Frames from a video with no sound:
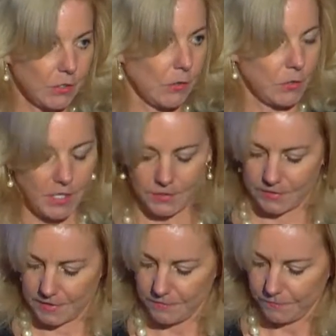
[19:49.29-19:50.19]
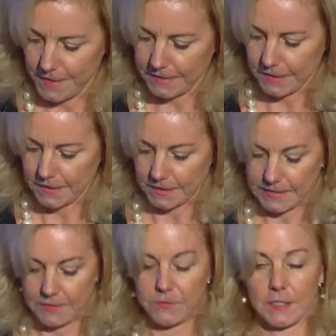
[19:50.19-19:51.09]
Otis, invented the
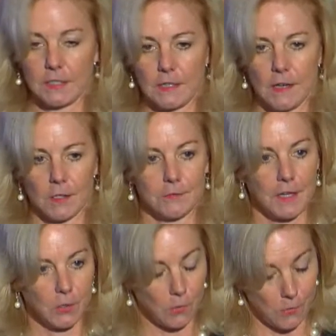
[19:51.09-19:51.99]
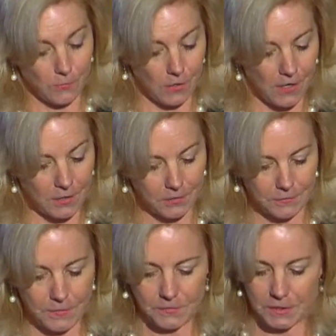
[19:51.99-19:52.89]
safety elevator over
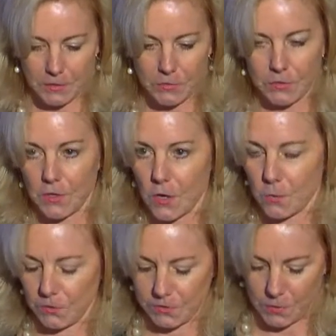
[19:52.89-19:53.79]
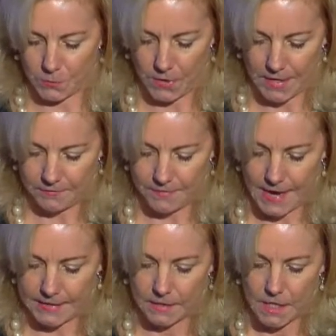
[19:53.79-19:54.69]
150 years ago. We're still proud of
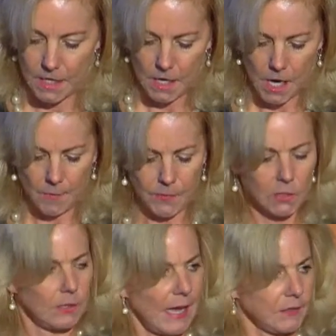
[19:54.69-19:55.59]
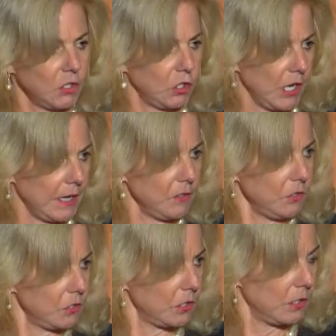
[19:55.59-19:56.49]
that. But a lot's
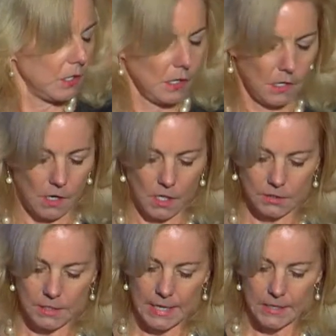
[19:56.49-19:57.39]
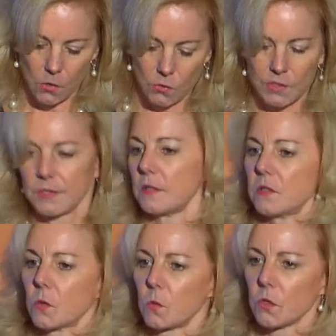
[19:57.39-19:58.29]
changed. Today, Otis
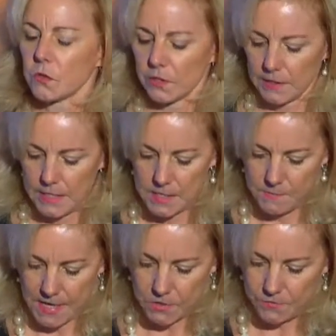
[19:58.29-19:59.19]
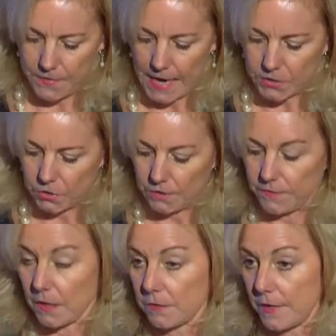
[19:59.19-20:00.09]
is the world's leading manufacturer
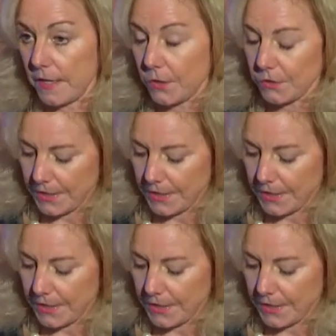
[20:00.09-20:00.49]
of elevators,